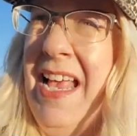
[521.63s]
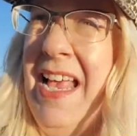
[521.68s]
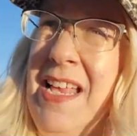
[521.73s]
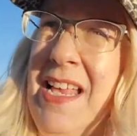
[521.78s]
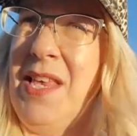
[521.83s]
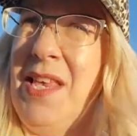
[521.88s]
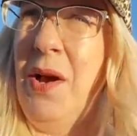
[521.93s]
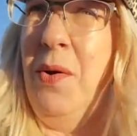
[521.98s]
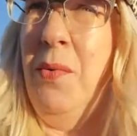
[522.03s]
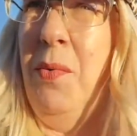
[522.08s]

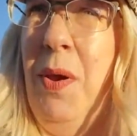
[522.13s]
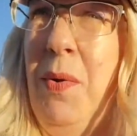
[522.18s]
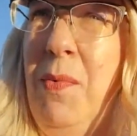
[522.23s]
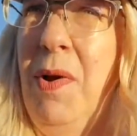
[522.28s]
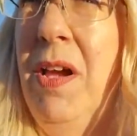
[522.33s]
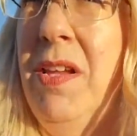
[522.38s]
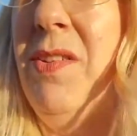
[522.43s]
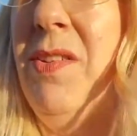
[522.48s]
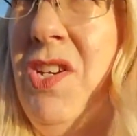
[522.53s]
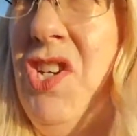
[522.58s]
So we
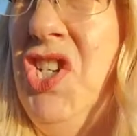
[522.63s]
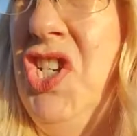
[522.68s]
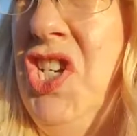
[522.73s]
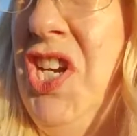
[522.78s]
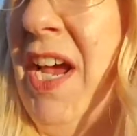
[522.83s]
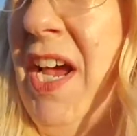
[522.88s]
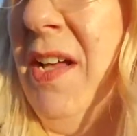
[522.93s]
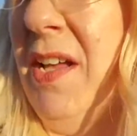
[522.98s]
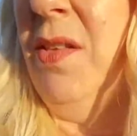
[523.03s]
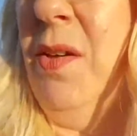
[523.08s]
want you to
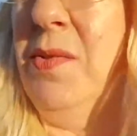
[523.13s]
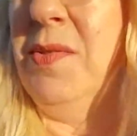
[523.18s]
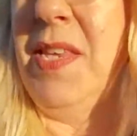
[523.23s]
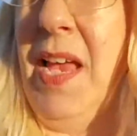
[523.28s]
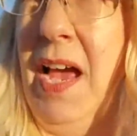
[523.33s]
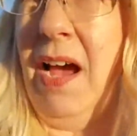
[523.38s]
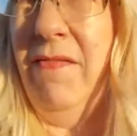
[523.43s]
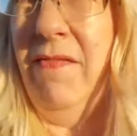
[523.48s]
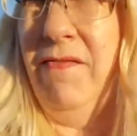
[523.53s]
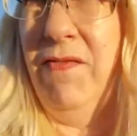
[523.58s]
check those
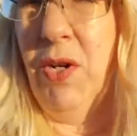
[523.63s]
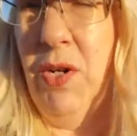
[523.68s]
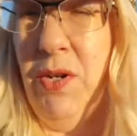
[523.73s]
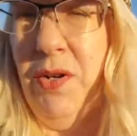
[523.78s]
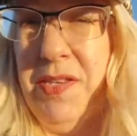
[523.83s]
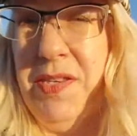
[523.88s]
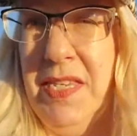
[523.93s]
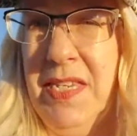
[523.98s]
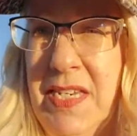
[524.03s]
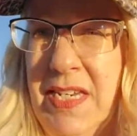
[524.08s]
out
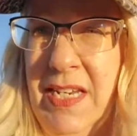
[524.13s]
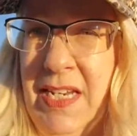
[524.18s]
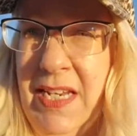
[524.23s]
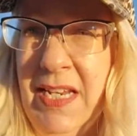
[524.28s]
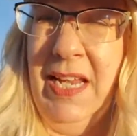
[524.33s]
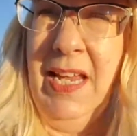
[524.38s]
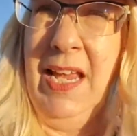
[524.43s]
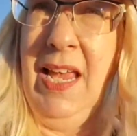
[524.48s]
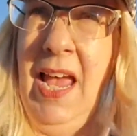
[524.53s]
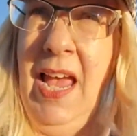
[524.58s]
first
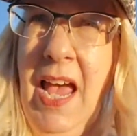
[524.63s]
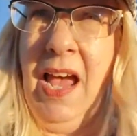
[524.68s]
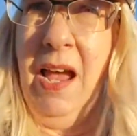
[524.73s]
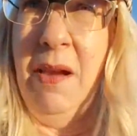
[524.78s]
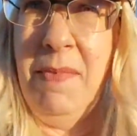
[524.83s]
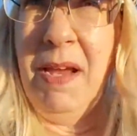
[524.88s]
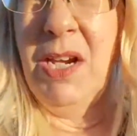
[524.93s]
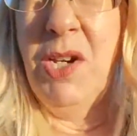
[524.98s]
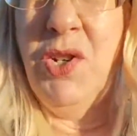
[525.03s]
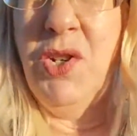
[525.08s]
and
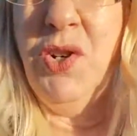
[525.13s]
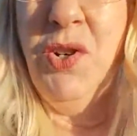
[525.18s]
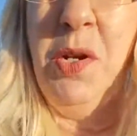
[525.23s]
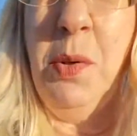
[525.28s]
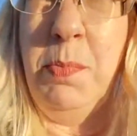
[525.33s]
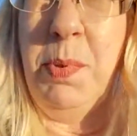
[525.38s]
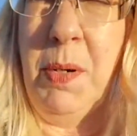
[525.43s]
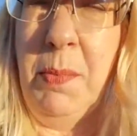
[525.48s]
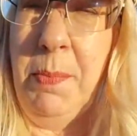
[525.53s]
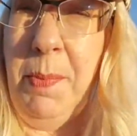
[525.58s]
make sure you're
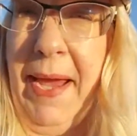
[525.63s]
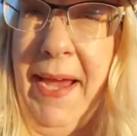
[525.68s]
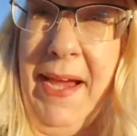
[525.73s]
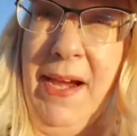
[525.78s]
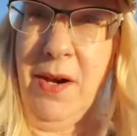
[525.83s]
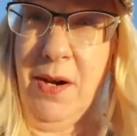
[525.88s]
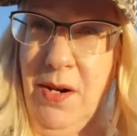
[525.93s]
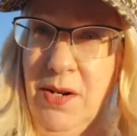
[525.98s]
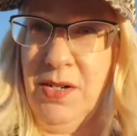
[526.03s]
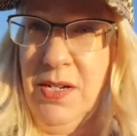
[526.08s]

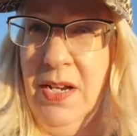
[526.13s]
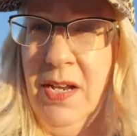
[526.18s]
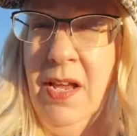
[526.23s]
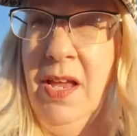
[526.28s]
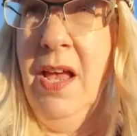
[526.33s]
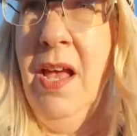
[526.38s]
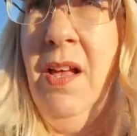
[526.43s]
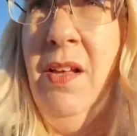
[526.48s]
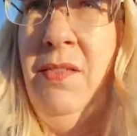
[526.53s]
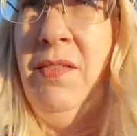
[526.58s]
prepared.
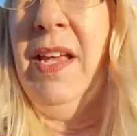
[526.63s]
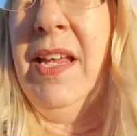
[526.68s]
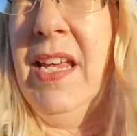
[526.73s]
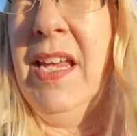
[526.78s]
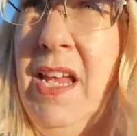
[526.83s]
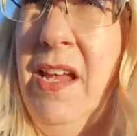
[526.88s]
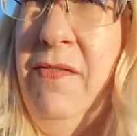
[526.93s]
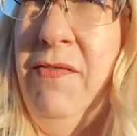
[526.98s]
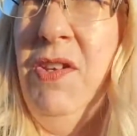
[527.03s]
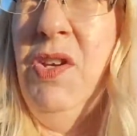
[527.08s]
Like
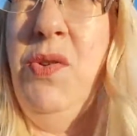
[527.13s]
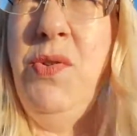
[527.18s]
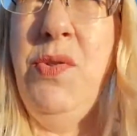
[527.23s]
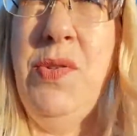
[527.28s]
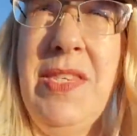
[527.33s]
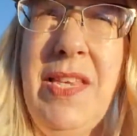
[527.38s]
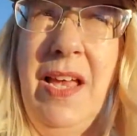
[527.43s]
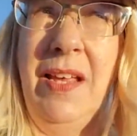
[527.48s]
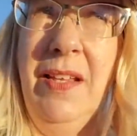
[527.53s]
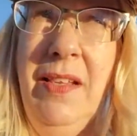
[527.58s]
if you
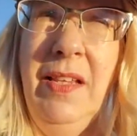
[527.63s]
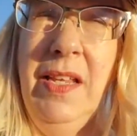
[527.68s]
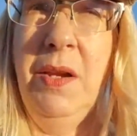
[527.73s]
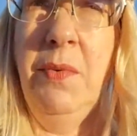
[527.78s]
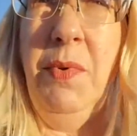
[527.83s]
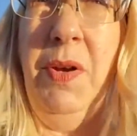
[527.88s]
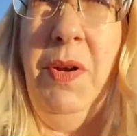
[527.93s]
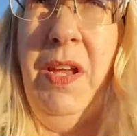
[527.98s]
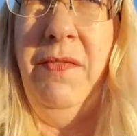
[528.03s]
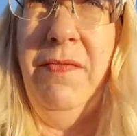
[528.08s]
suddenly
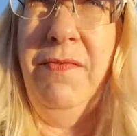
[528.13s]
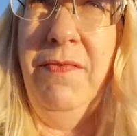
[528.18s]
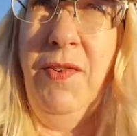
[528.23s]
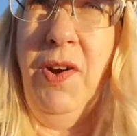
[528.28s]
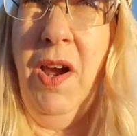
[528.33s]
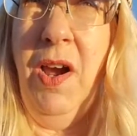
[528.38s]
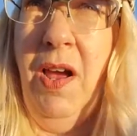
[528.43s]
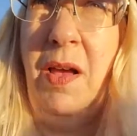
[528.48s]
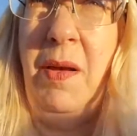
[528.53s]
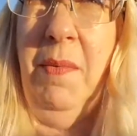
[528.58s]
went
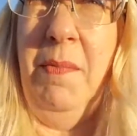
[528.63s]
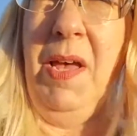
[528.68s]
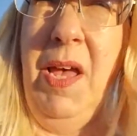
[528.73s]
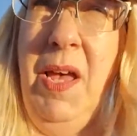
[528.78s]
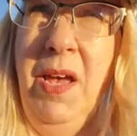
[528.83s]
from